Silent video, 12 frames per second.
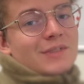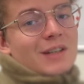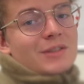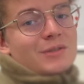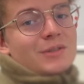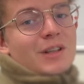I
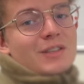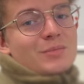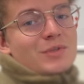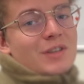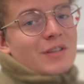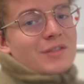do
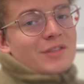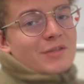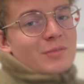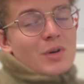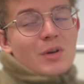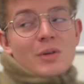customer service
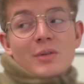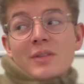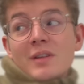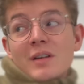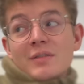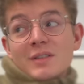for both
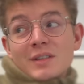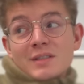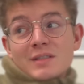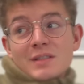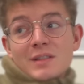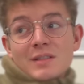
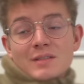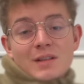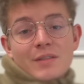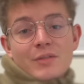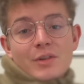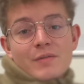F-16s and
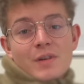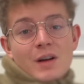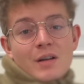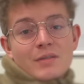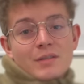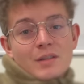
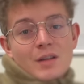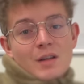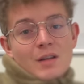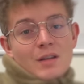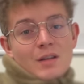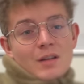F-35s,
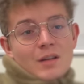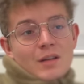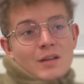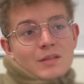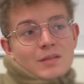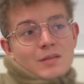
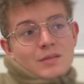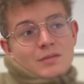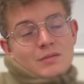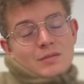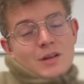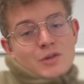and
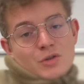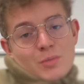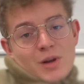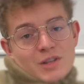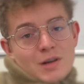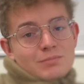I enjoy
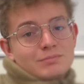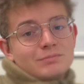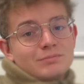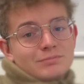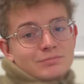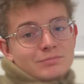my job.
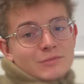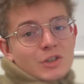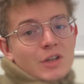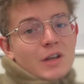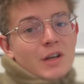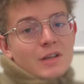It's a
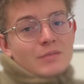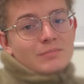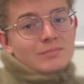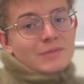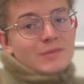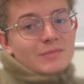good gig.
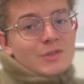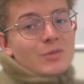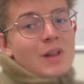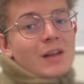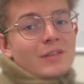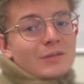It's
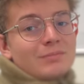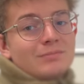relaxing.